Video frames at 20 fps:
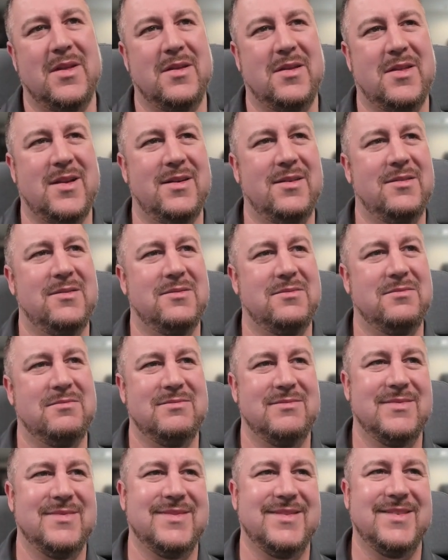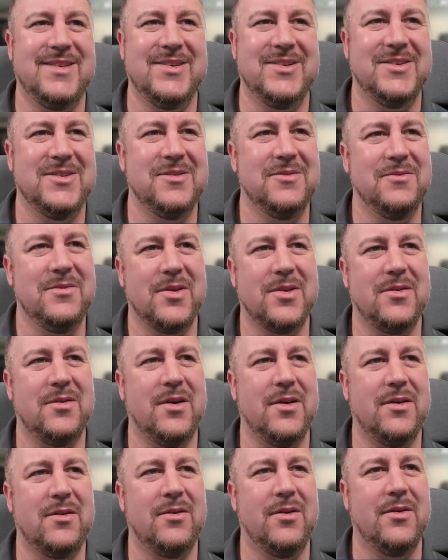still, there's a
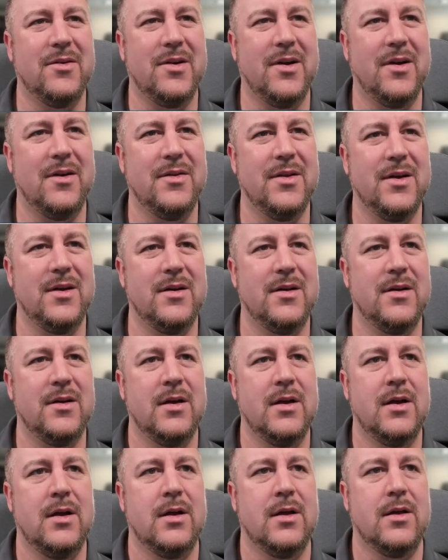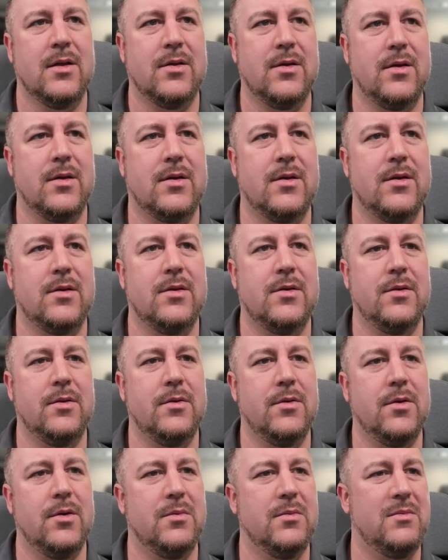lot of load out there. You can
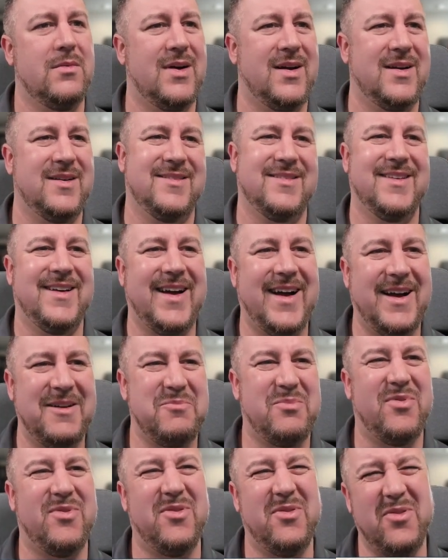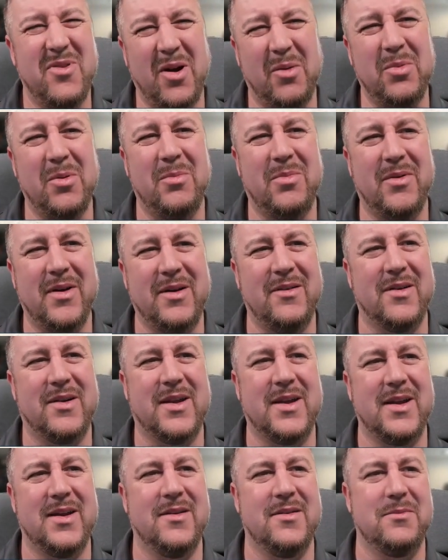do like probably
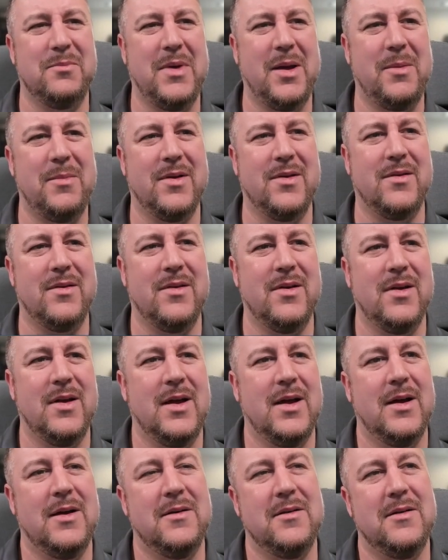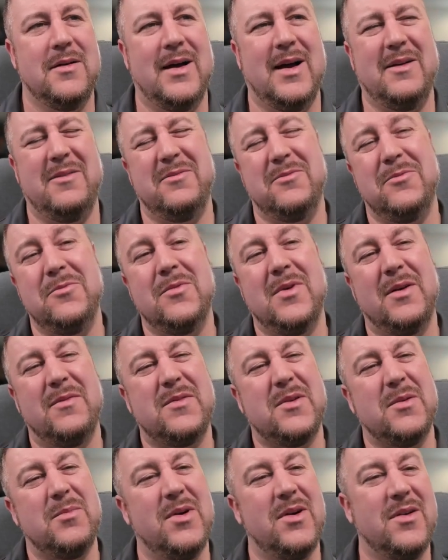looking at maybe
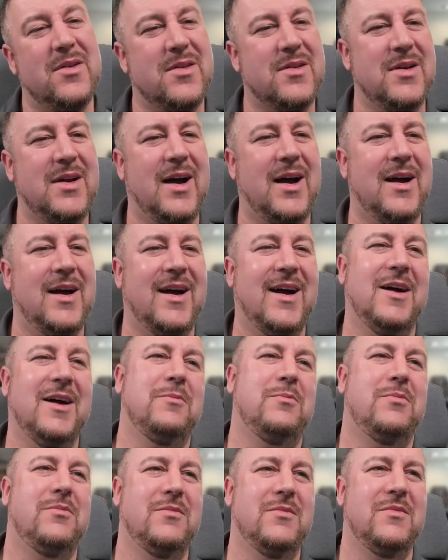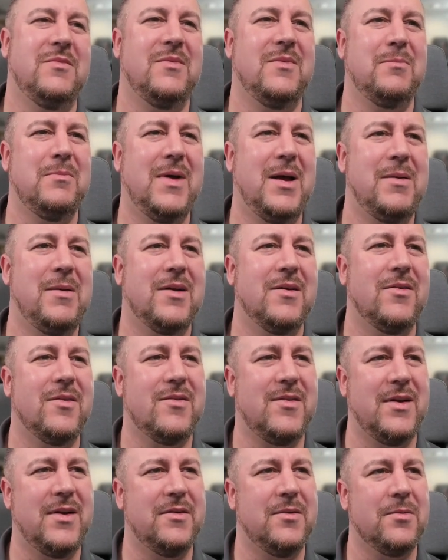afterburners, and I maybe go
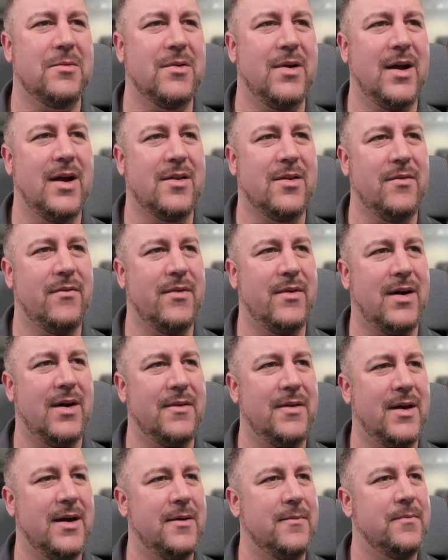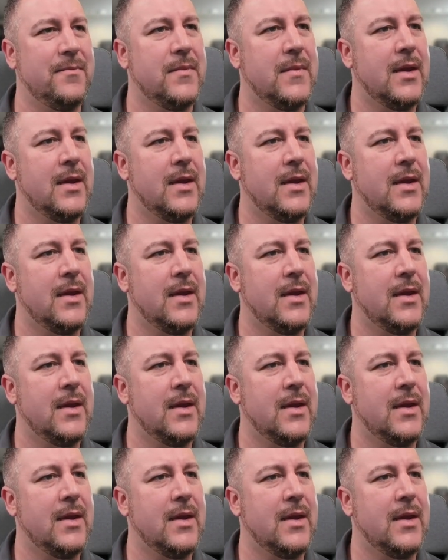shield upgrade, something like that.